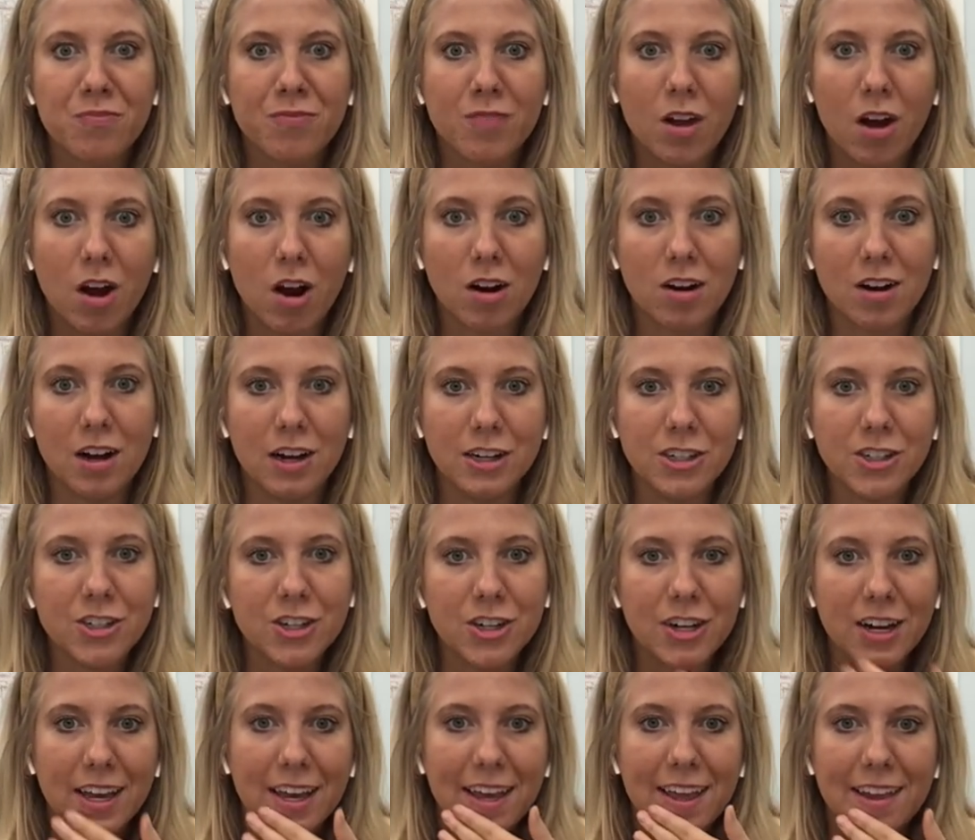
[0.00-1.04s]
our
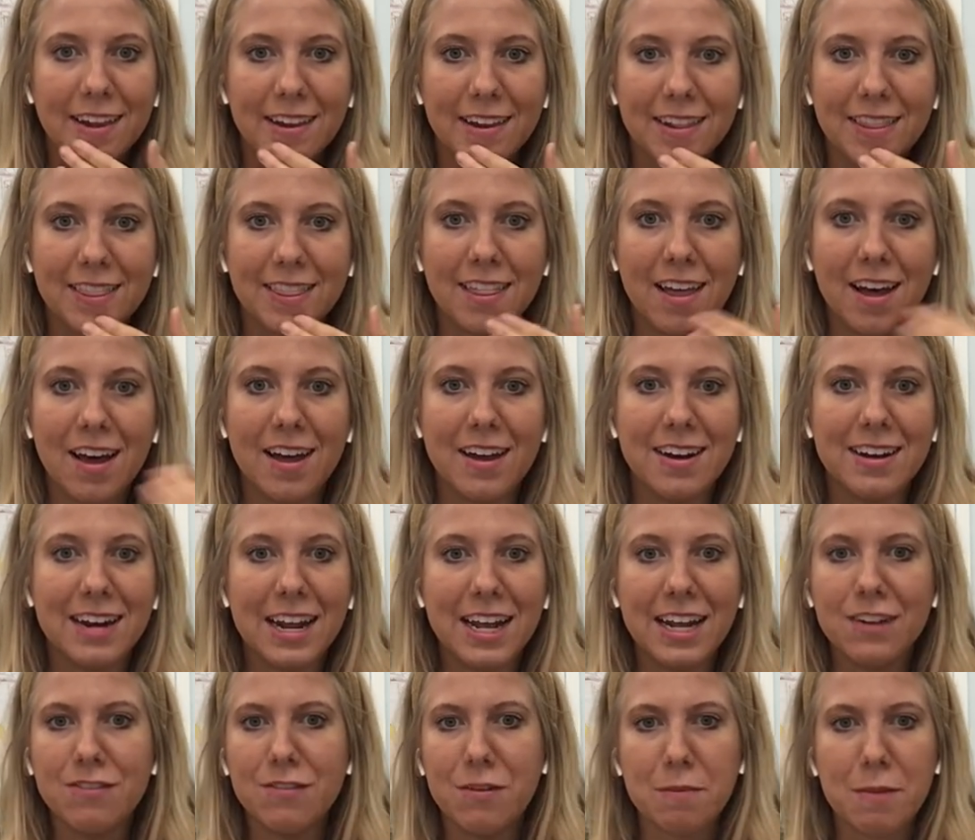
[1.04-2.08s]
country and the
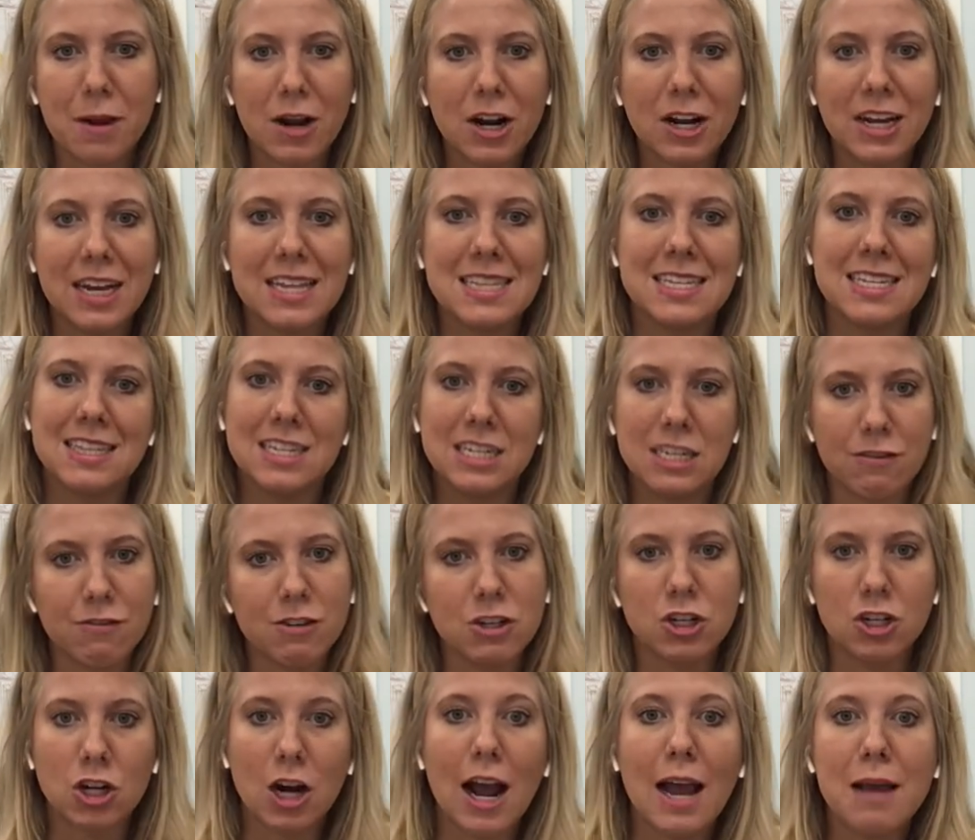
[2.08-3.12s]
Native Americans and the
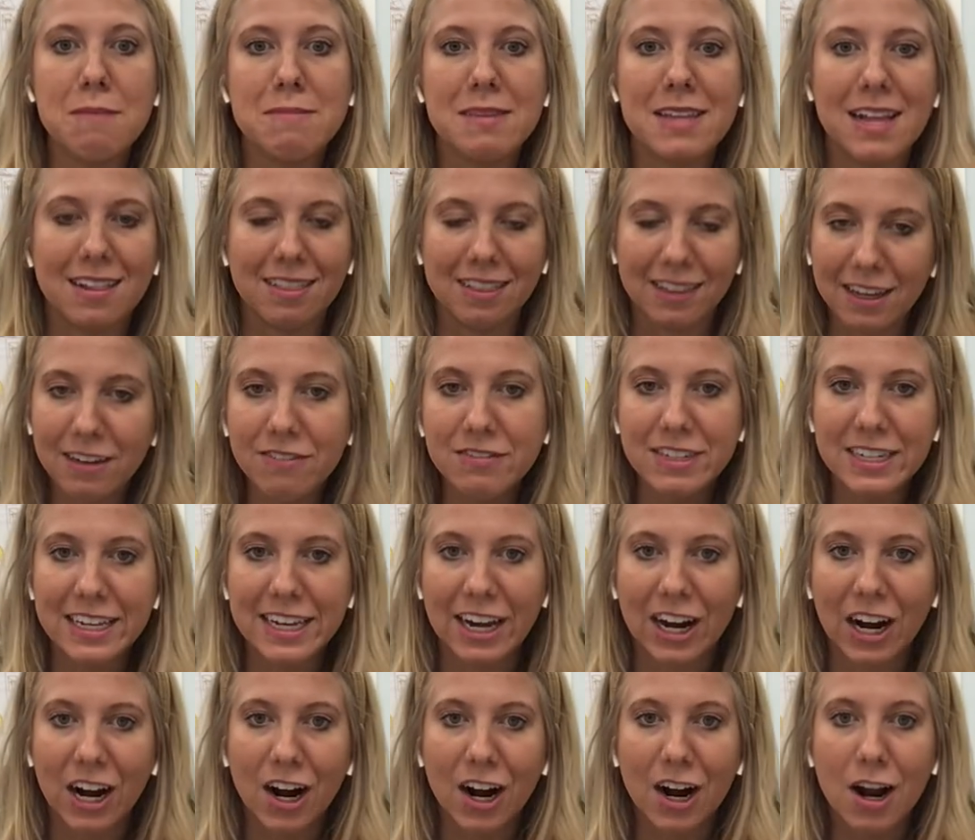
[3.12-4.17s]
different tribes that lived
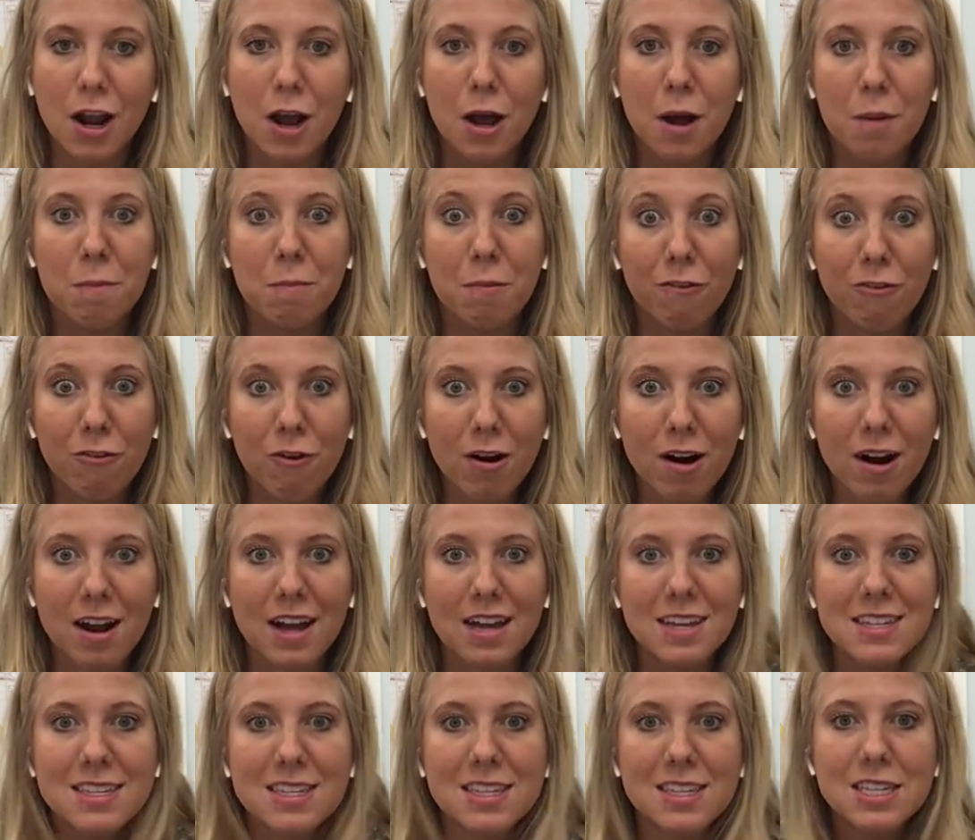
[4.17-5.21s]
here before us.